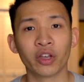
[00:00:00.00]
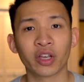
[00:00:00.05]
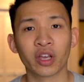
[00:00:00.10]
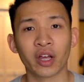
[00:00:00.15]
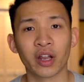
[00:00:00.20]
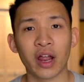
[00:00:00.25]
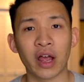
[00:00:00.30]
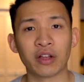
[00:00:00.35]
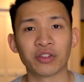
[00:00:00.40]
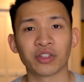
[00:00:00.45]
the
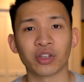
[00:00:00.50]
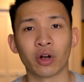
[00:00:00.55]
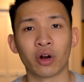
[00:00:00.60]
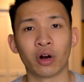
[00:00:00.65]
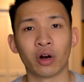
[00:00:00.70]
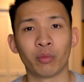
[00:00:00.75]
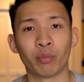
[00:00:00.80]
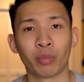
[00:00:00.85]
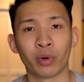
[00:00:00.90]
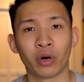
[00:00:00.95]
cutouts
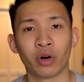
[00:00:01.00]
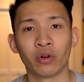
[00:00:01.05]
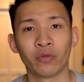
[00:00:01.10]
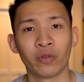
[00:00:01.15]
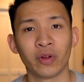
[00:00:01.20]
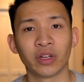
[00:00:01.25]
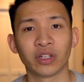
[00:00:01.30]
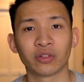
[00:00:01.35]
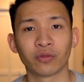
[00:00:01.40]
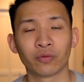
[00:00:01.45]
are
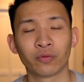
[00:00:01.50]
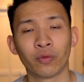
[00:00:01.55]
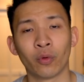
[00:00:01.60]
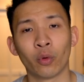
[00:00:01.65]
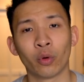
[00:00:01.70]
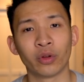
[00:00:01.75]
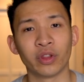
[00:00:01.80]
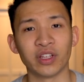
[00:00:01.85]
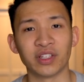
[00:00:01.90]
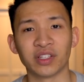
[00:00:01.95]
perfect
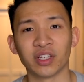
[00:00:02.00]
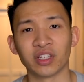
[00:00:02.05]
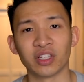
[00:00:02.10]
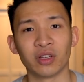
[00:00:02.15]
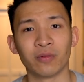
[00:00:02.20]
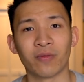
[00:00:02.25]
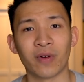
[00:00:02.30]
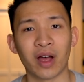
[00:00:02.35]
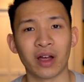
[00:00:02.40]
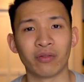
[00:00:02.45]
for the
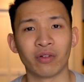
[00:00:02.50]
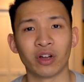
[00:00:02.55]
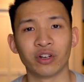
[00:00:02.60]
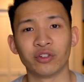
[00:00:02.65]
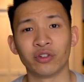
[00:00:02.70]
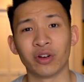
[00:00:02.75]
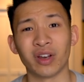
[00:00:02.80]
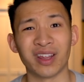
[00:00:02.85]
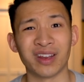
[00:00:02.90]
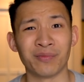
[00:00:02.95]

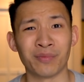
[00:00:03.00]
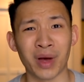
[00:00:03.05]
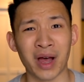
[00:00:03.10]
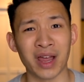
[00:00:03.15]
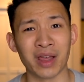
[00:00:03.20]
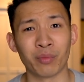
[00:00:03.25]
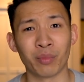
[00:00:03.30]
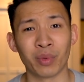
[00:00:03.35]
6500 in my